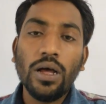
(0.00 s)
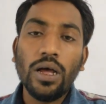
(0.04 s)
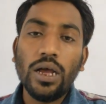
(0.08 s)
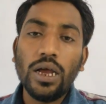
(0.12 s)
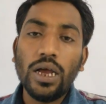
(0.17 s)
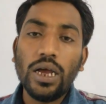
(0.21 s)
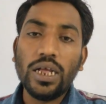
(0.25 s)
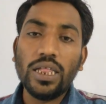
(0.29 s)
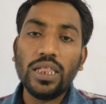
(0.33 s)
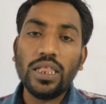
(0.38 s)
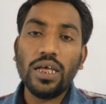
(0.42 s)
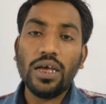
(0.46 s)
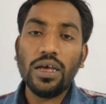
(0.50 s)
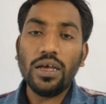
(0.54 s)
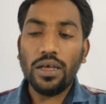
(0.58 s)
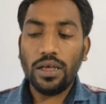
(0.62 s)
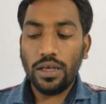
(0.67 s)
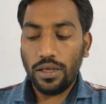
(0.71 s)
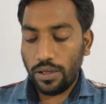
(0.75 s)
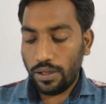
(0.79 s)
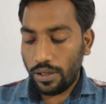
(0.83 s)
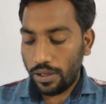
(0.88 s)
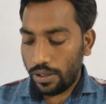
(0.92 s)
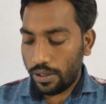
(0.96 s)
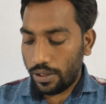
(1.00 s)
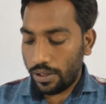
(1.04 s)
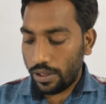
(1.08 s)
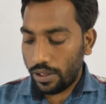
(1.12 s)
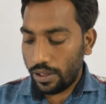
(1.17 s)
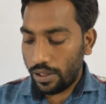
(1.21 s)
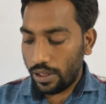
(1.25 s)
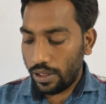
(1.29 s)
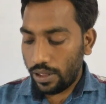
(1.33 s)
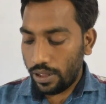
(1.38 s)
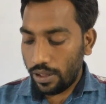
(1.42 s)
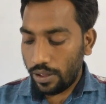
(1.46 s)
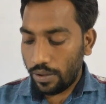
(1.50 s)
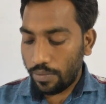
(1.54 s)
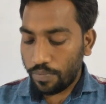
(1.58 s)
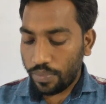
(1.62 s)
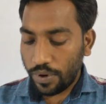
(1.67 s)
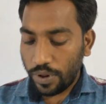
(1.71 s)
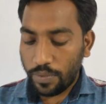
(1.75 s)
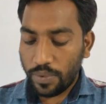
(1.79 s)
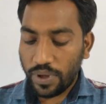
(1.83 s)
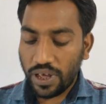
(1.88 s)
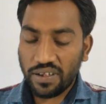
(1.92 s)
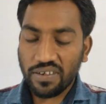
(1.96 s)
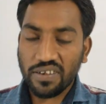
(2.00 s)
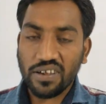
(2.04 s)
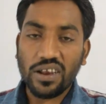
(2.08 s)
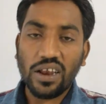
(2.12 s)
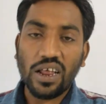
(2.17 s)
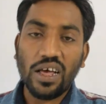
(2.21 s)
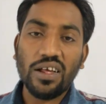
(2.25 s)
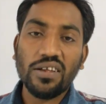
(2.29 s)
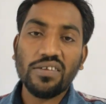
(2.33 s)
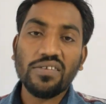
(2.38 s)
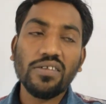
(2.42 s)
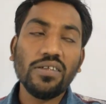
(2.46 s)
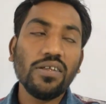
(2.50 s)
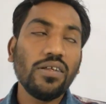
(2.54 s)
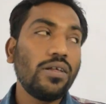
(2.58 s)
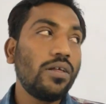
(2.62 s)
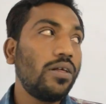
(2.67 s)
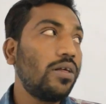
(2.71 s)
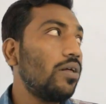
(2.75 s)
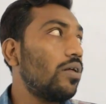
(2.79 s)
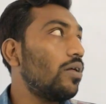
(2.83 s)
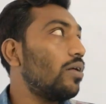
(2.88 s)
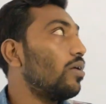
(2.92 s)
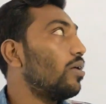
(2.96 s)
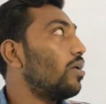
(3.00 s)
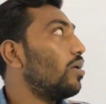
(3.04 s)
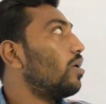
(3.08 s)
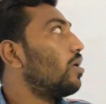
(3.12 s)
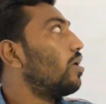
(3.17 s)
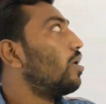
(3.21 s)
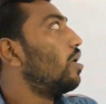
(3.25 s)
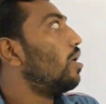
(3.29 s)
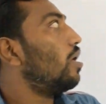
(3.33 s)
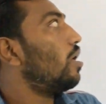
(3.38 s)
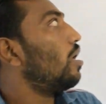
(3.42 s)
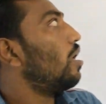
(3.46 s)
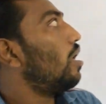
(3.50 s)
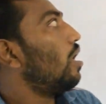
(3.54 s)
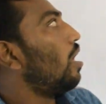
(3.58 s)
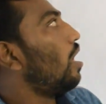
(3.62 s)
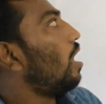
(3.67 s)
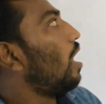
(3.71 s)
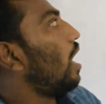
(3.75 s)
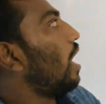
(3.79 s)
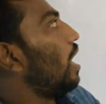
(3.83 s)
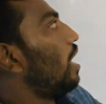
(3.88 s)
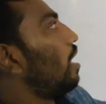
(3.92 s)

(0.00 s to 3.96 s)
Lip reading: In the previous class I